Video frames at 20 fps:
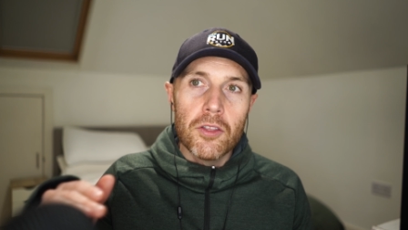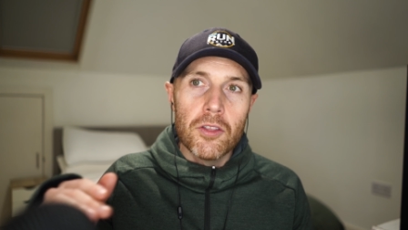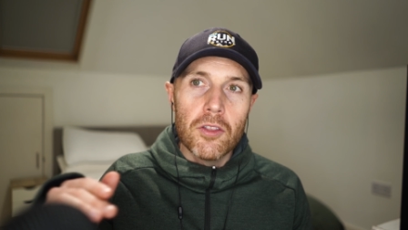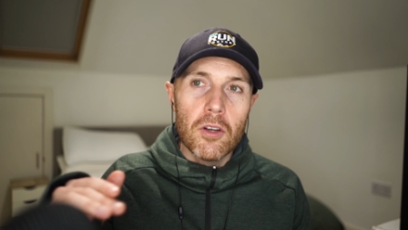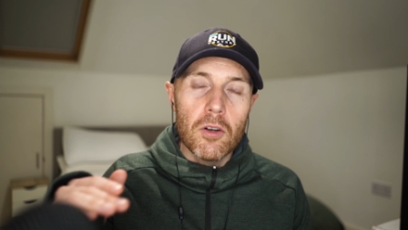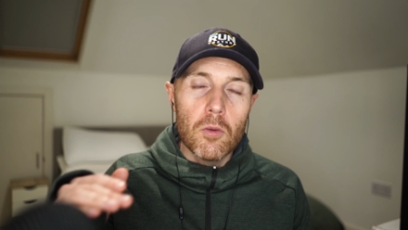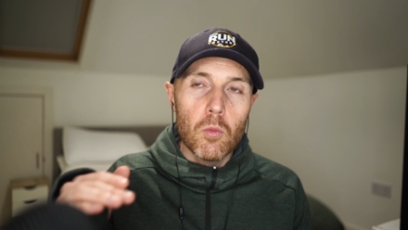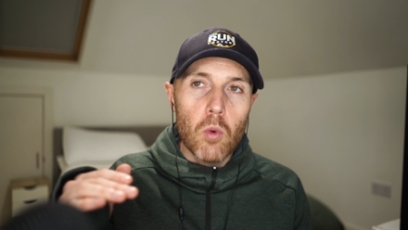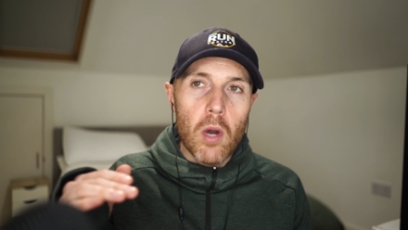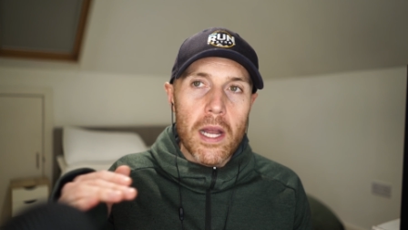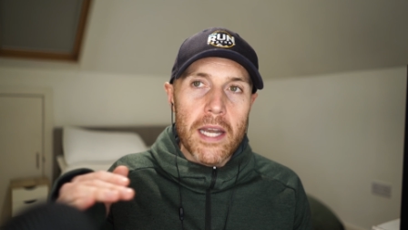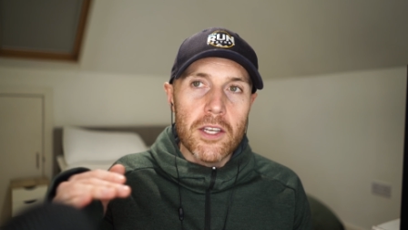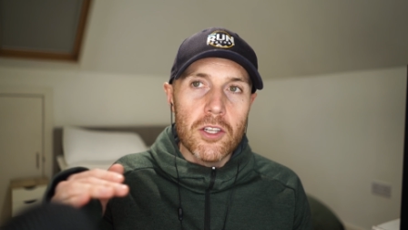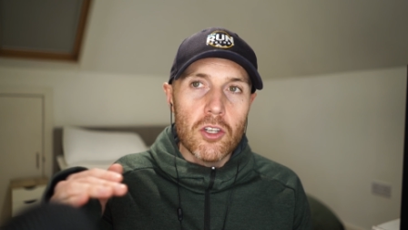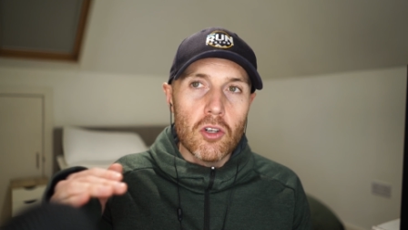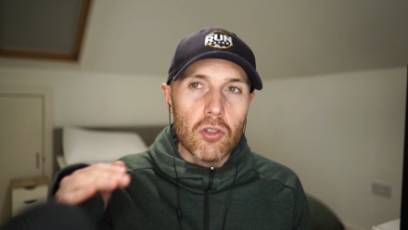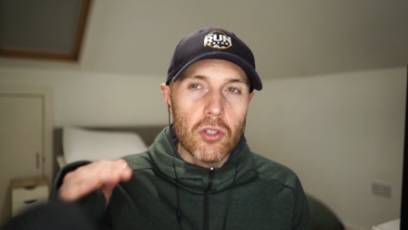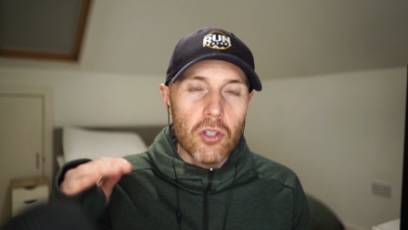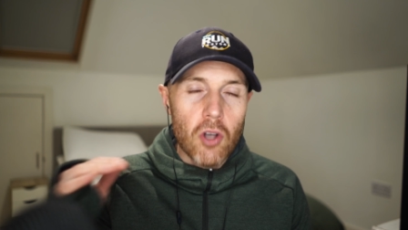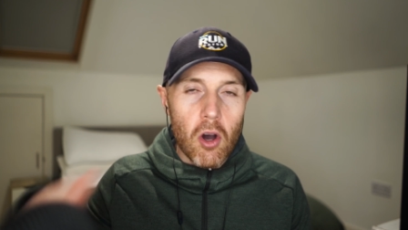that when
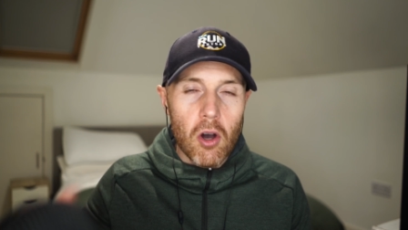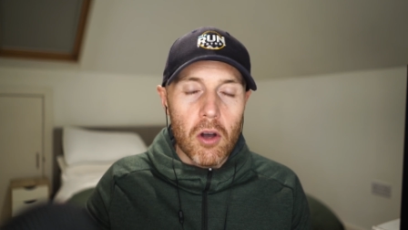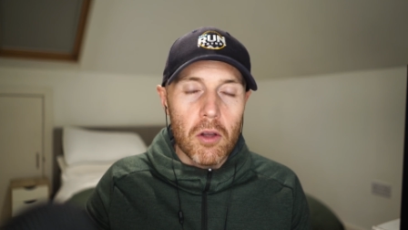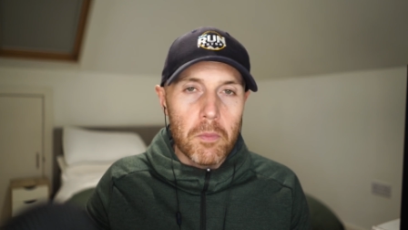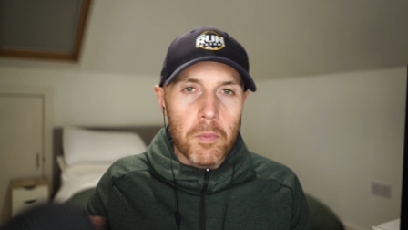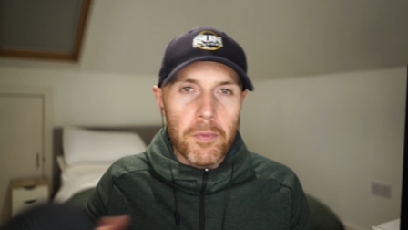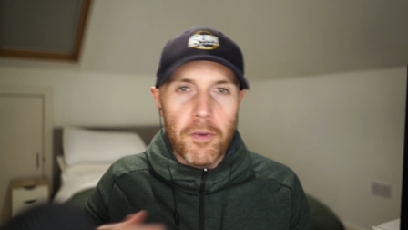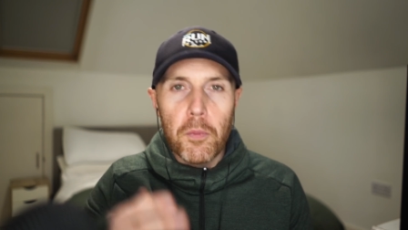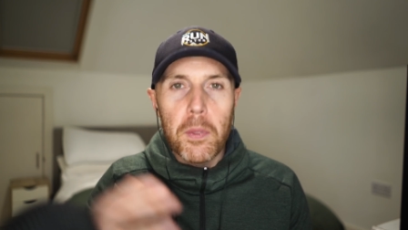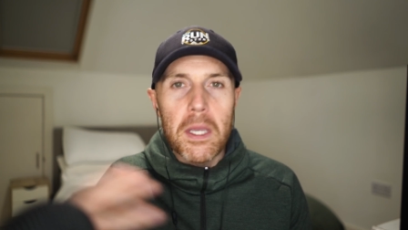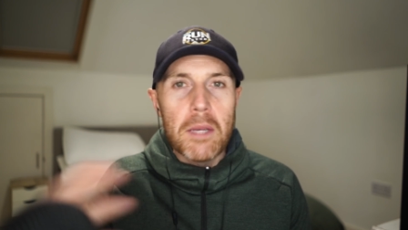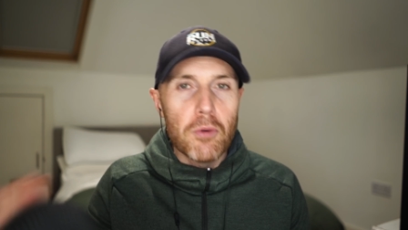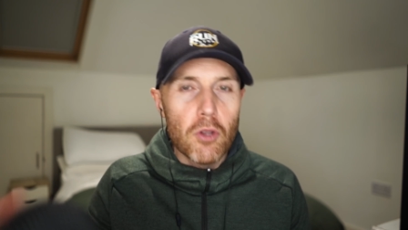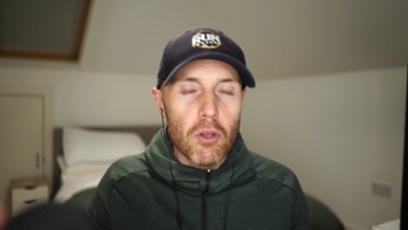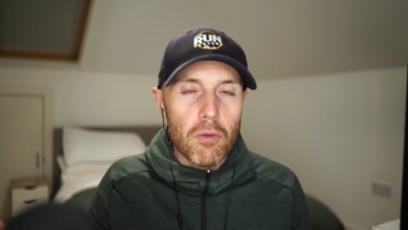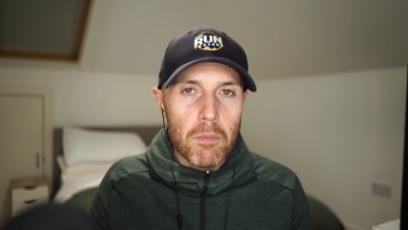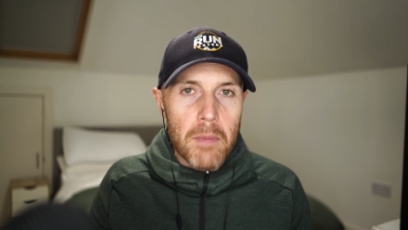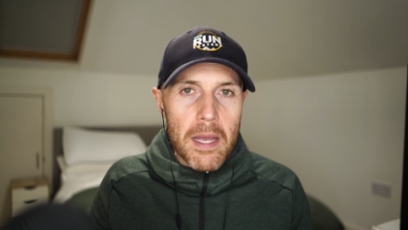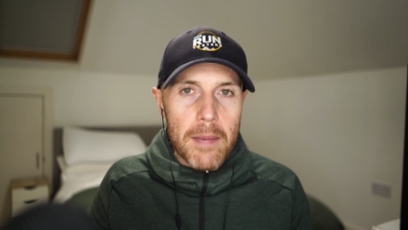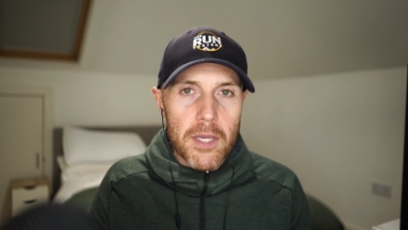you're not, for people
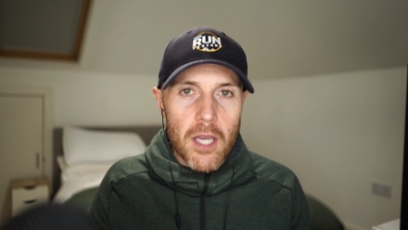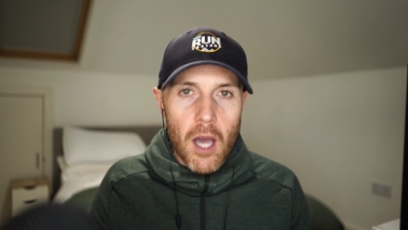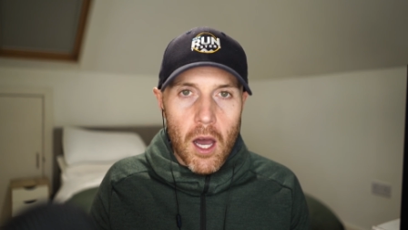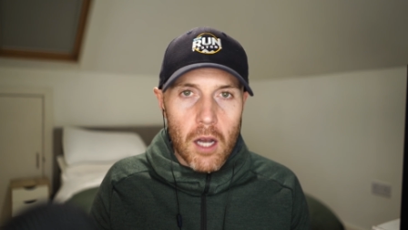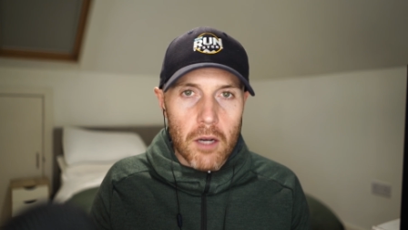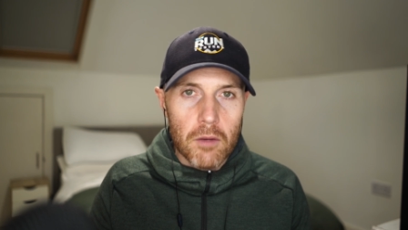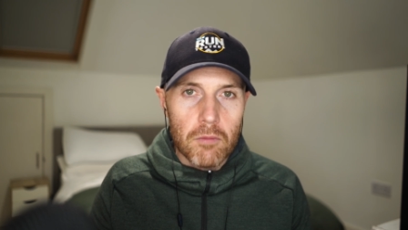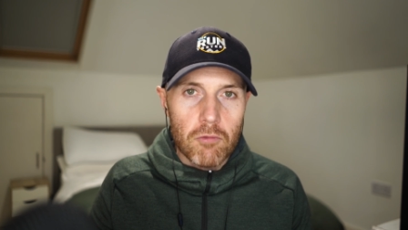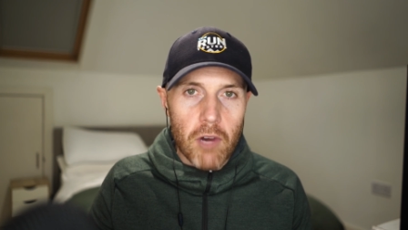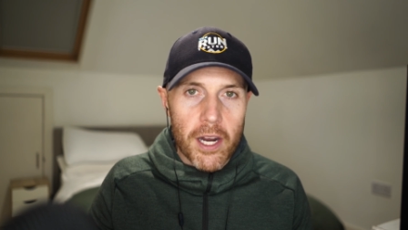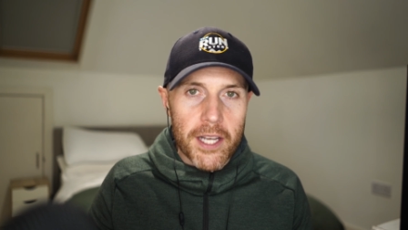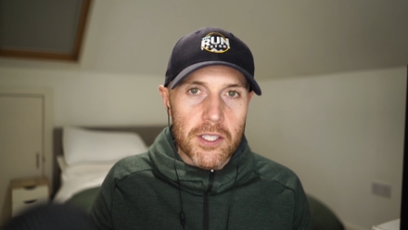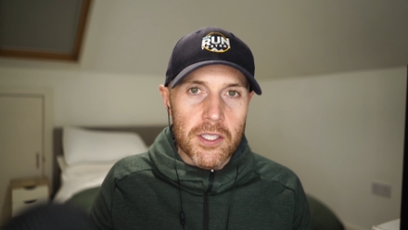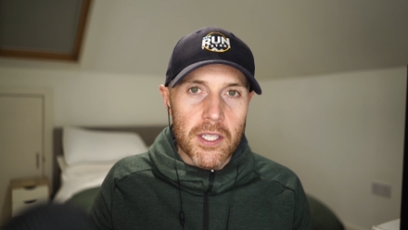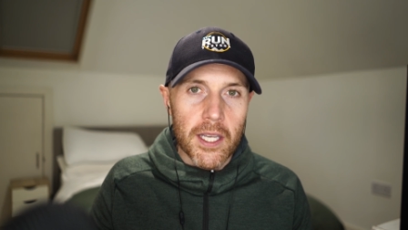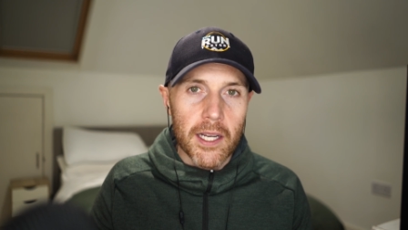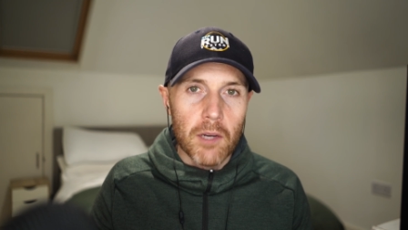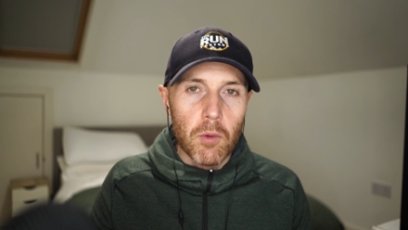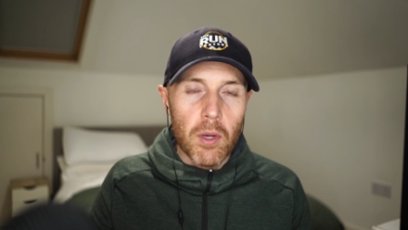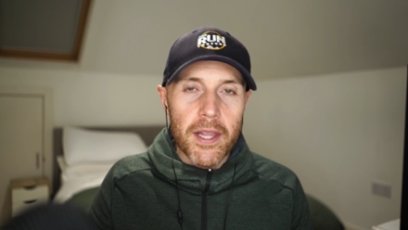that maybe aren't racing,